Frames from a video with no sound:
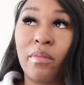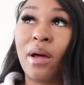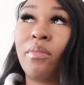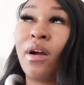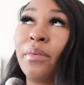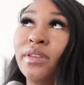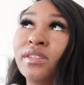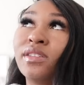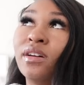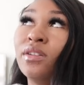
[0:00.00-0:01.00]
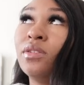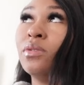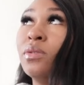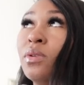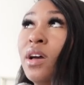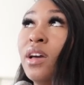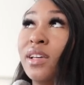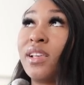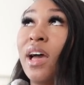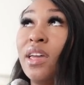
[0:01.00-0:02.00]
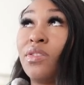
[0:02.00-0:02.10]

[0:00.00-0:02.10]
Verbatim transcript: But I'm probably just going to do, because I